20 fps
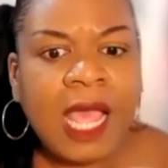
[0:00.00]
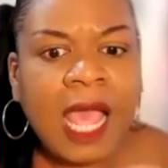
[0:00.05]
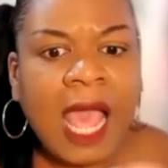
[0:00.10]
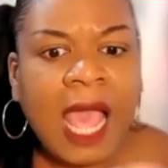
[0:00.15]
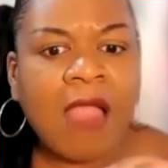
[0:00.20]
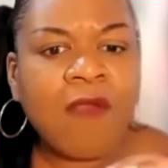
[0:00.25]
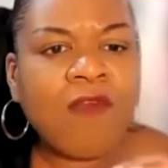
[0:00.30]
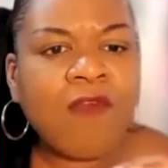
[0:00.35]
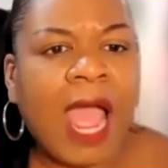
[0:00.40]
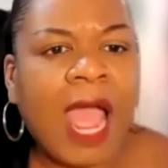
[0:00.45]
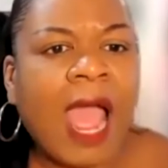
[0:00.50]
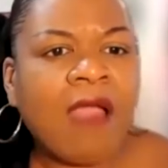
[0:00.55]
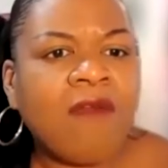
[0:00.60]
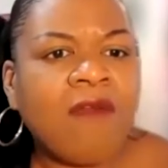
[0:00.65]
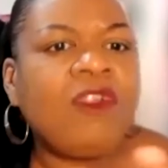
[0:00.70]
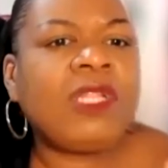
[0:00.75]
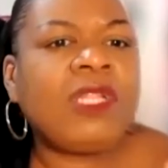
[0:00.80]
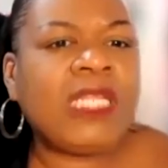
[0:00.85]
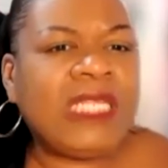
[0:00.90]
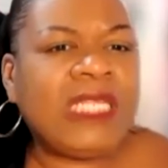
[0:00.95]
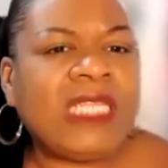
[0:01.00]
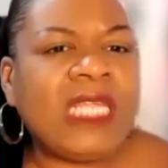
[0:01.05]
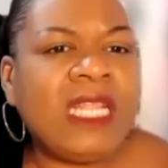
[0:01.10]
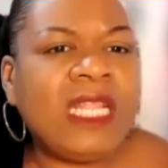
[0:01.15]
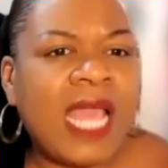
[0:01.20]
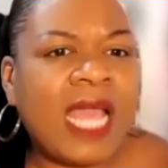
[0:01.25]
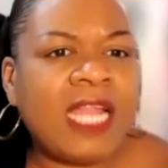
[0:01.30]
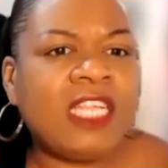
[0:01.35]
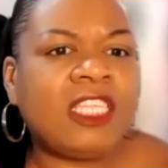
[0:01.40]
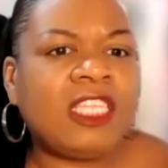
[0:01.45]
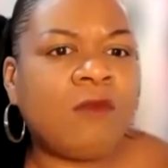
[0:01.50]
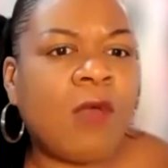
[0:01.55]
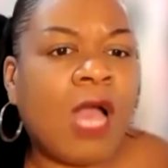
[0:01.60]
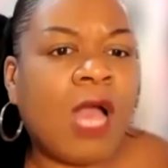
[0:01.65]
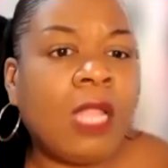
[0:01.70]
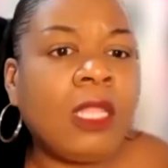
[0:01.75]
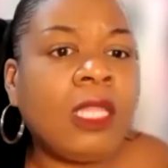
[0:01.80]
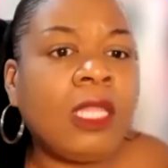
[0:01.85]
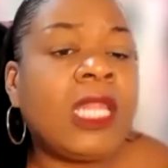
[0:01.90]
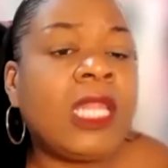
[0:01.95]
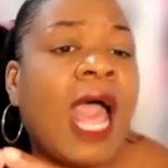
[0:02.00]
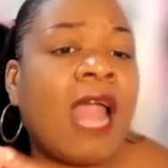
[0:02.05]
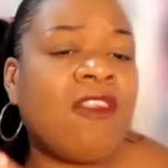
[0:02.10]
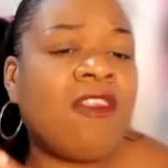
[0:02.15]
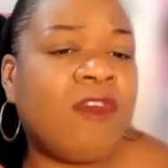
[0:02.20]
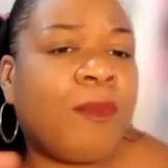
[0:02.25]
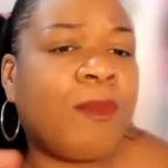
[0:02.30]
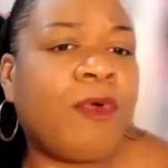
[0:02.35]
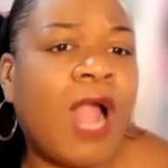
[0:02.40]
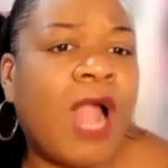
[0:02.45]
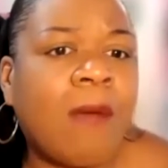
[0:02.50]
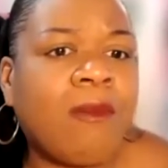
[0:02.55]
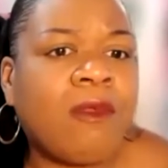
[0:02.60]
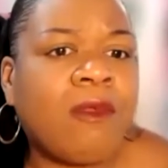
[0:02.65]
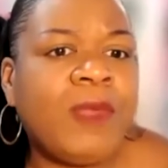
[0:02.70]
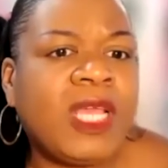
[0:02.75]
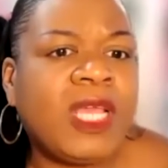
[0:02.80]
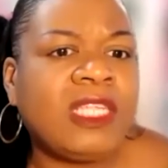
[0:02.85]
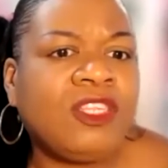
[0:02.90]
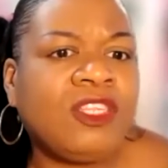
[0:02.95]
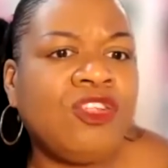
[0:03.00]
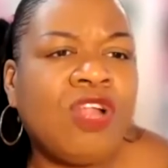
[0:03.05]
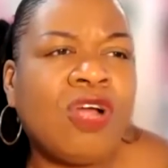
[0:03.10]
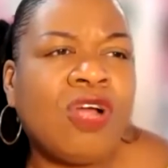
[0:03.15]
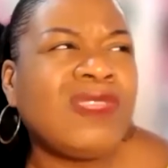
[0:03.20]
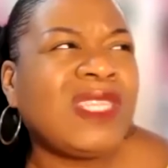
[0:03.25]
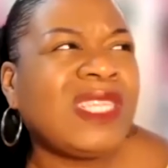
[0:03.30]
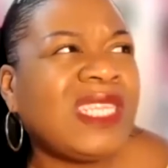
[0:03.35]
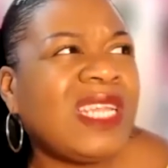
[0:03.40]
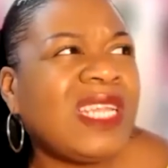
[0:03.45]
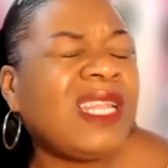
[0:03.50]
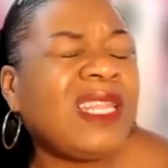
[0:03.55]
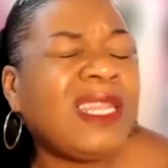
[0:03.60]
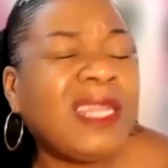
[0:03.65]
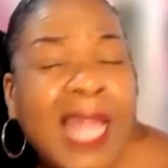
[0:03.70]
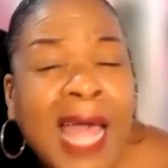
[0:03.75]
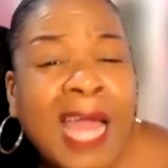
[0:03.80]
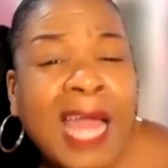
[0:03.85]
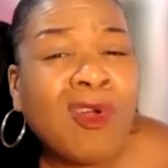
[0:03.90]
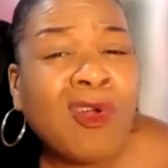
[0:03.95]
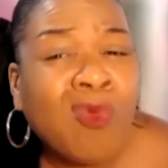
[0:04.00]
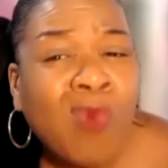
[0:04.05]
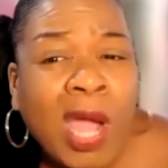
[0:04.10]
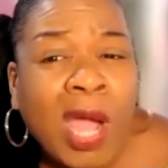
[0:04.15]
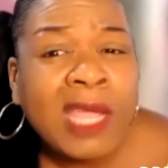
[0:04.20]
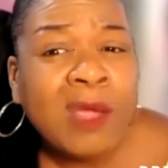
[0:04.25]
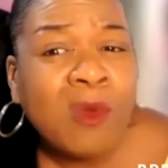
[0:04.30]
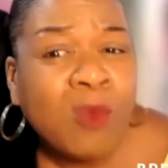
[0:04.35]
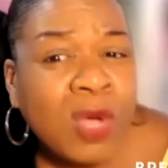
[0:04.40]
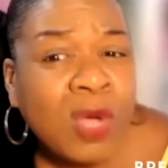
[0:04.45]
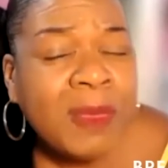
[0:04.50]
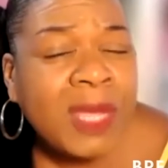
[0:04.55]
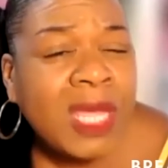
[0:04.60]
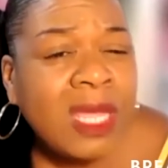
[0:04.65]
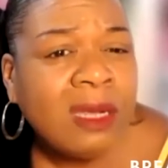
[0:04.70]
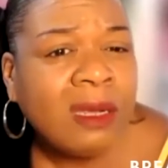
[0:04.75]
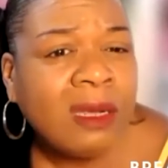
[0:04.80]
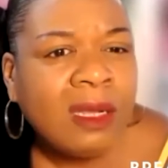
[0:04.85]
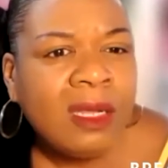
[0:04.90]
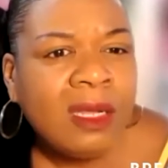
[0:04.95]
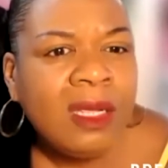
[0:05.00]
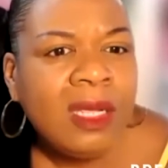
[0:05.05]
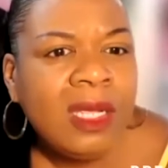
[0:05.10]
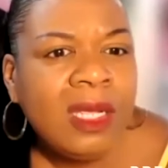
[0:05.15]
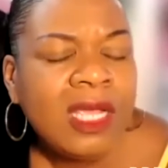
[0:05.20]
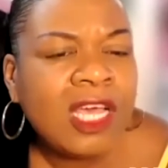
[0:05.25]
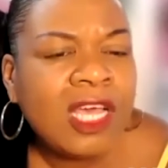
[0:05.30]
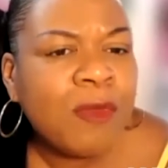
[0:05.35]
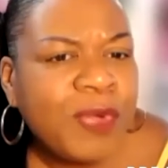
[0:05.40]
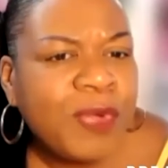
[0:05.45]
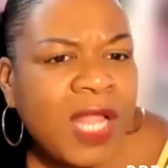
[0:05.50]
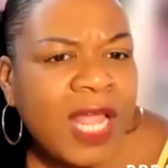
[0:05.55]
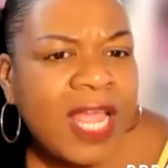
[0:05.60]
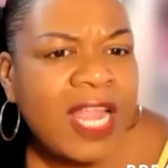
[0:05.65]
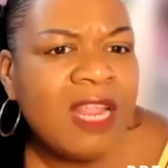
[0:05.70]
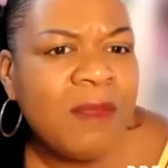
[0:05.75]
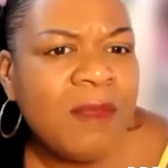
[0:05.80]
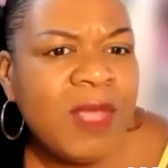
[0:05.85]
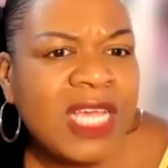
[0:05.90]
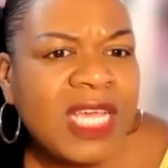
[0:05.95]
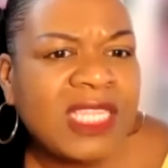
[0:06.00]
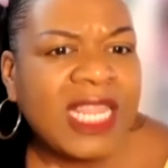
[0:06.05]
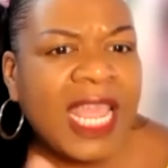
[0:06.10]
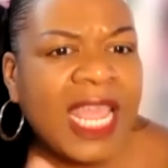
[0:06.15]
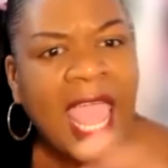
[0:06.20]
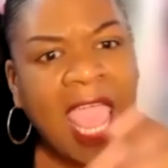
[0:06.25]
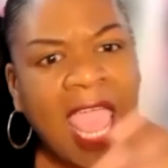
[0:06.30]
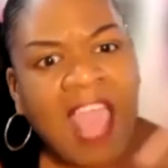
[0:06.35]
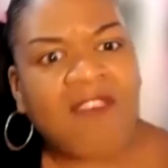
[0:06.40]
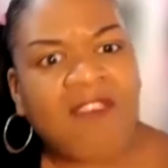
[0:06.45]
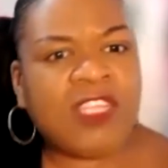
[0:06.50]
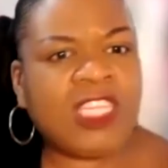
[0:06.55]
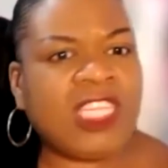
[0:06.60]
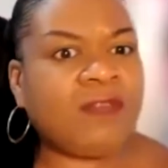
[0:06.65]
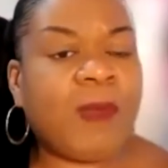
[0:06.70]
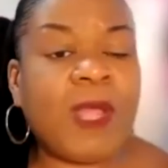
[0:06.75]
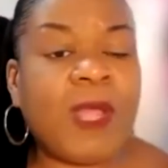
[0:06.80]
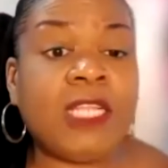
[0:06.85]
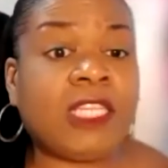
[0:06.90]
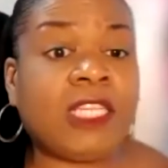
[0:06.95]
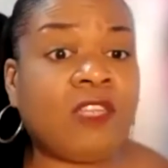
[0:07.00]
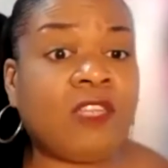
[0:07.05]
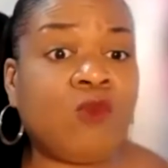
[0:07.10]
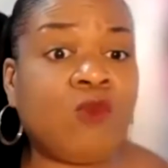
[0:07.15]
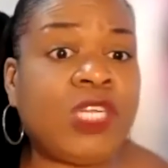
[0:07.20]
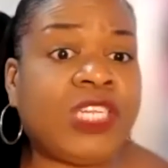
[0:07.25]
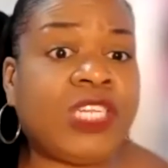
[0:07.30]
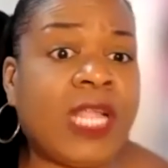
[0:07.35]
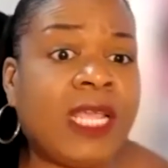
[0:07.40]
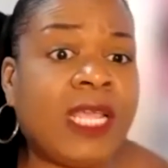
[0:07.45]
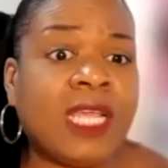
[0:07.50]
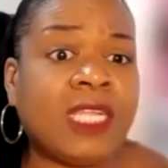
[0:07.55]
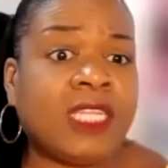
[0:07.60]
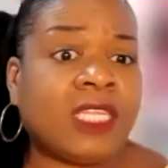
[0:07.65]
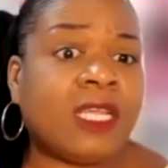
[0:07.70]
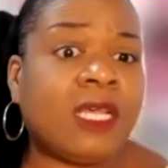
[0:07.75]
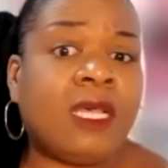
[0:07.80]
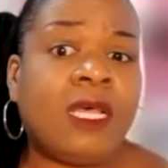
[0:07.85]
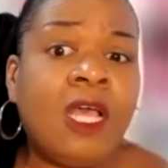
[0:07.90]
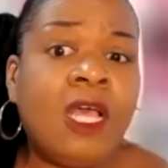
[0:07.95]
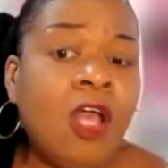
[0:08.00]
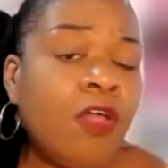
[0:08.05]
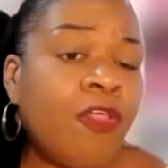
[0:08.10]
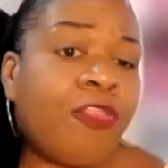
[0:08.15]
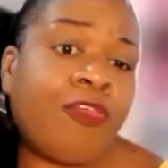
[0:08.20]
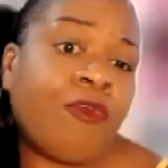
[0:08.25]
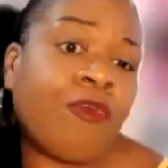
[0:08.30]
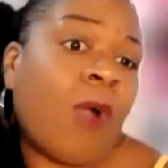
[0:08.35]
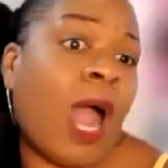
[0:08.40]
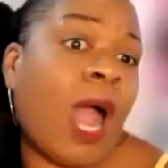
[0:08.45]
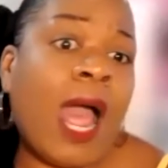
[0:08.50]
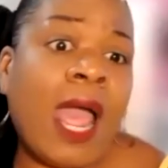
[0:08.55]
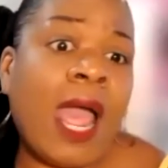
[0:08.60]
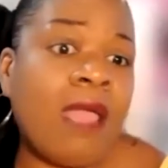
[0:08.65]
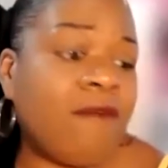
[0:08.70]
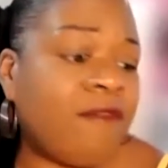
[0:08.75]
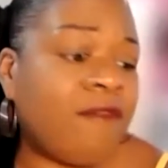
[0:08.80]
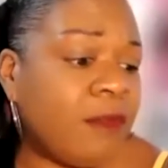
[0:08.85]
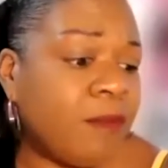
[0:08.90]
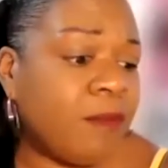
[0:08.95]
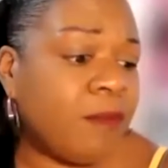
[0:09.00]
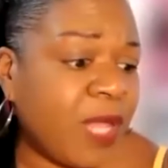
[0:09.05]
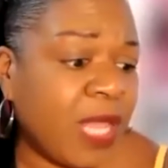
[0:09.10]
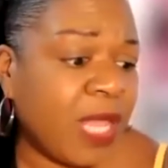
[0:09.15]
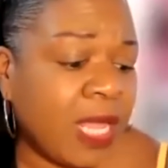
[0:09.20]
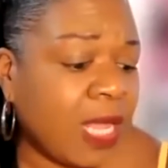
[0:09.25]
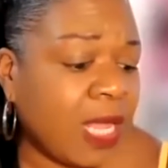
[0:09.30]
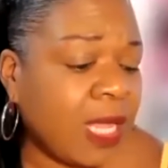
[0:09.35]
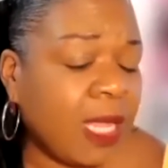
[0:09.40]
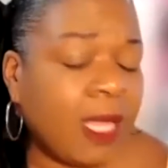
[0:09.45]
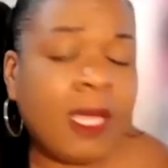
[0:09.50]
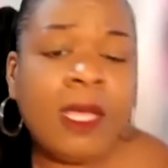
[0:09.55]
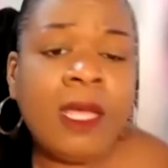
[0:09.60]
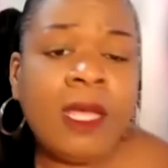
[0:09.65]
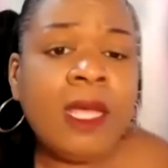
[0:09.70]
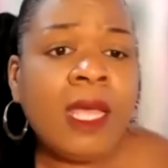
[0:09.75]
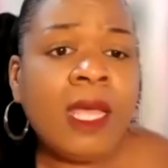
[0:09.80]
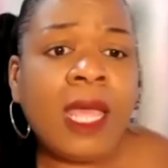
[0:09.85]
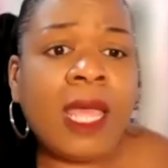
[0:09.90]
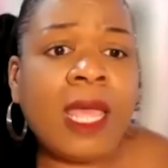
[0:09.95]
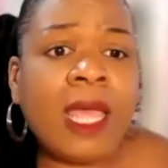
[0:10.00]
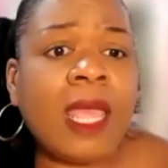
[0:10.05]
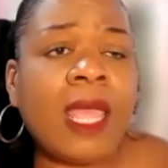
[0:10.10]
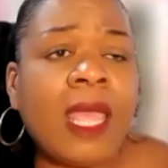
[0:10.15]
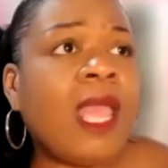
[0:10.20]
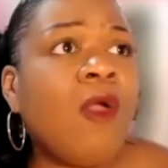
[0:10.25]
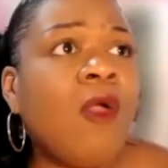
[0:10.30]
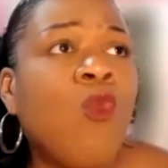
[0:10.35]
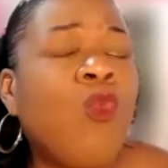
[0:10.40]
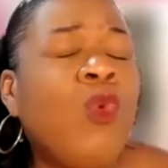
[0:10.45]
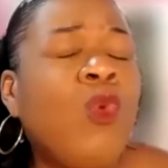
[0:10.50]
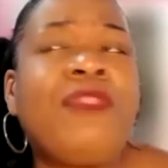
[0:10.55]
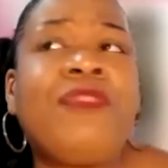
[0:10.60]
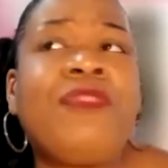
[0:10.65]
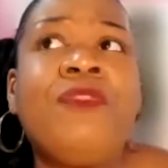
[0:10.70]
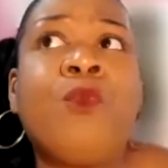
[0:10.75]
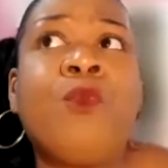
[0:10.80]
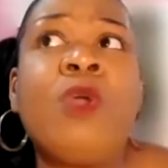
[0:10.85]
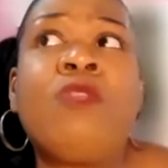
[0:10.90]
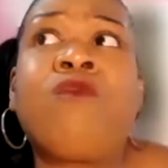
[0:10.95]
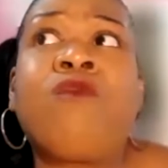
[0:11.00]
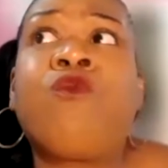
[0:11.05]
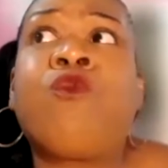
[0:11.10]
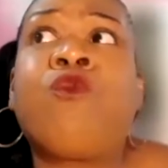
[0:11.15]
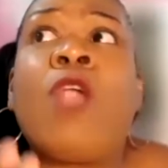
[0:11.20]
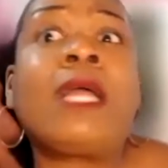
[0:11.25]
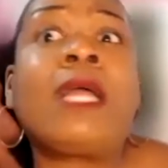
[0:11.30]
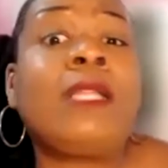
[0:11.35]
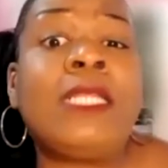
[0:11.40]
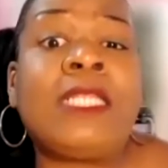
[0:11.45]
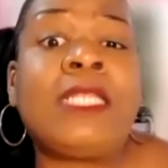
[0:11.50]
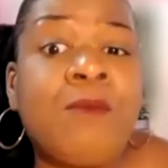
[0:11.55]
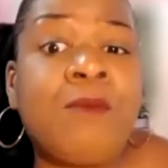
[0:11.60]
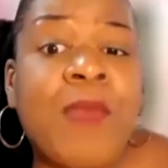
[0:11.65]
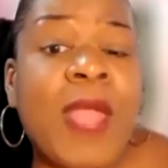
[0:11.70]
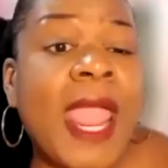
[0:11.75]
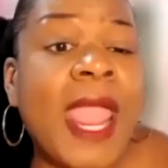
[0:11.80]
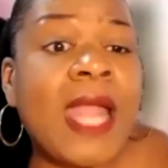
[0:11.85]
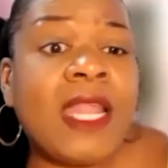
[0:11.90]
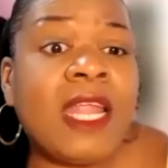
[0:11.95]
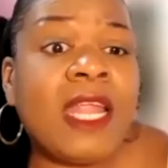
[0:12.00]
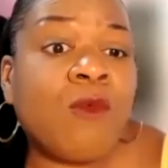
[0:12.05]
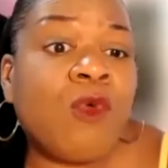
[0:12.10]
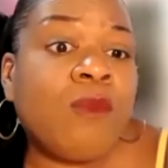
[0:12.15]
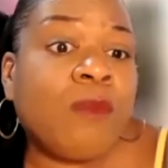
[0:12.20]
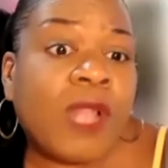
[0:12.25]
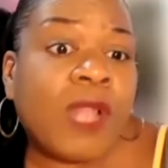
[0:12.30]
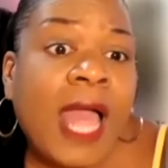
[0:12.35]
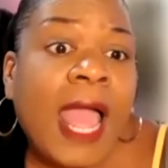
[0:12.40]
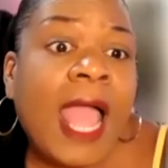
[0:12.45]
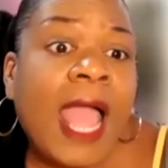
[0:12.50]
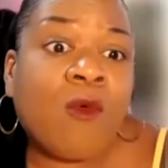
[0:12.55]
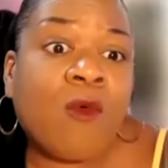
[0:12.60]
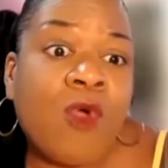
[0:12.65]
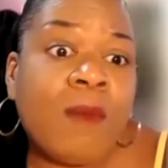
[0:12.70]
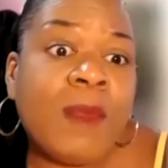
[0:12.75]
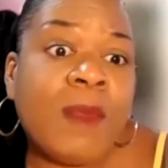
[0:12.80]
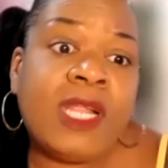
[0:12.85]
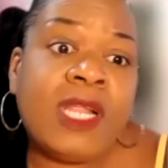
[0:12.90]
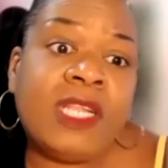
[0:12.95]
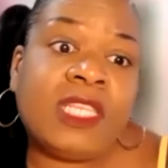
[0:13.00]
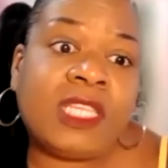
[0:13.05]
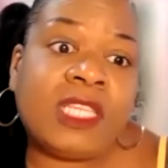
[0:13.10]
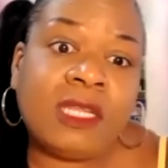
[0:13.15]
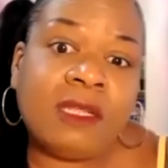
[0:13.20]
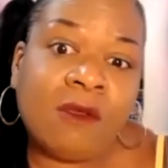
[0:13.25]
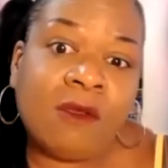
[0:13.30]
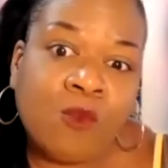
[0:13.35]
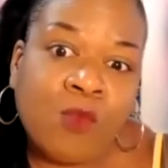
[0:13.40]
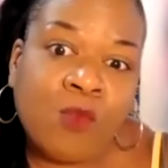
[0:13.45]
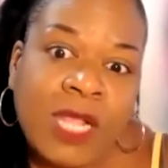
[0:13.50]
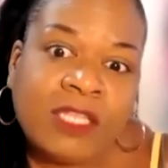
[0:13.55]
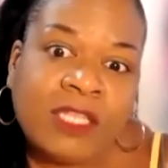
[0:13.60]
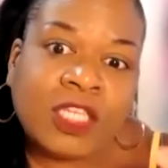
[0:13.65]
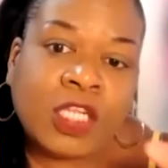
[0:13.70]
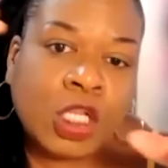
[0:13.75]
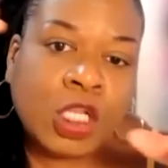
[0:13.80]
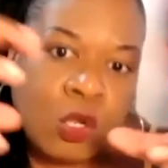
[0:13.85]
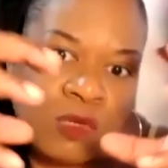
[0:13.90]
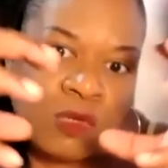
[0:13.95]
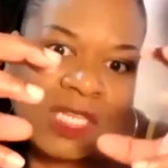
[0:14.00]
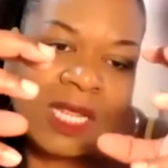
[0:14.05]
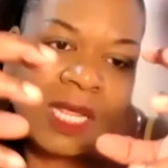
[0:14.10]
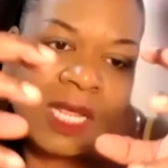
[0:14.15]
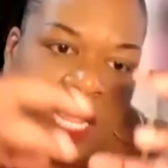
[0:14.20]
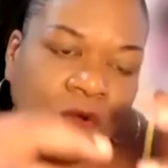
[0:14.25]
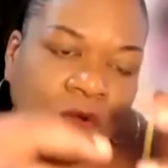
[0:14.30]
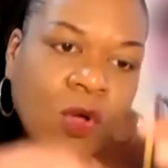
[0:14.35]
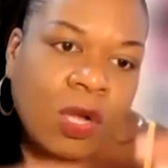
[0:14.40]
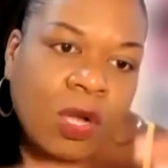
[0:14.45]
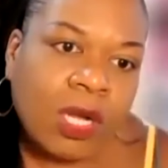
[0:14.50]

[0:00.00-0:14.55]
I, I really see that as a lot of the problem because you don't see a lot of white women complaining because they have a space in which they get to thrive and be eh, eh, with with reckless abandon when black women it's it's well, if black